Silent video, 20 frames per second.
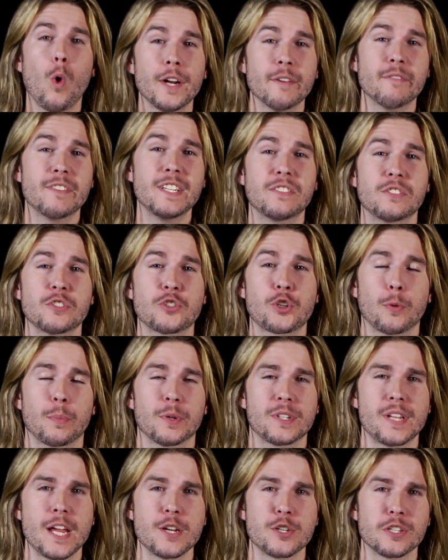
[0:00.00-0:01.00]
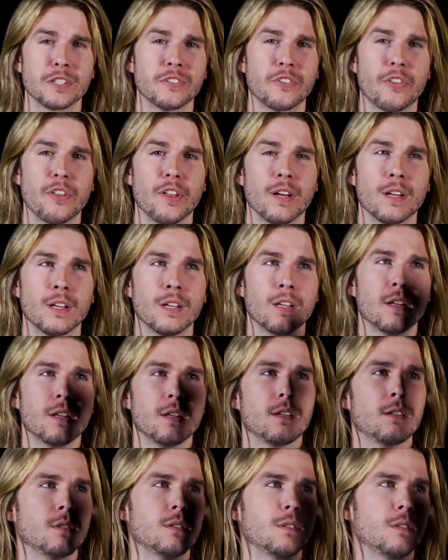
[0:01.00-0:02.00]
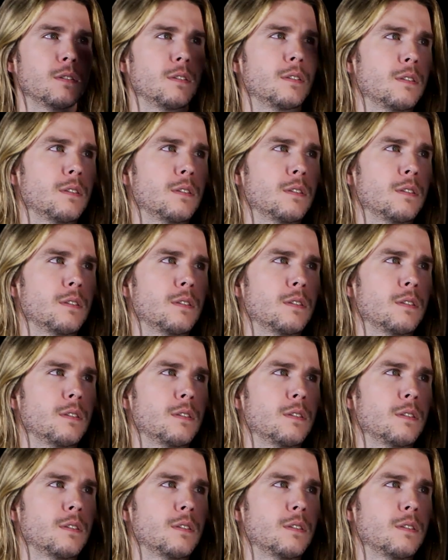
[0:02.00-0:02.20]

One of these interpretations, the many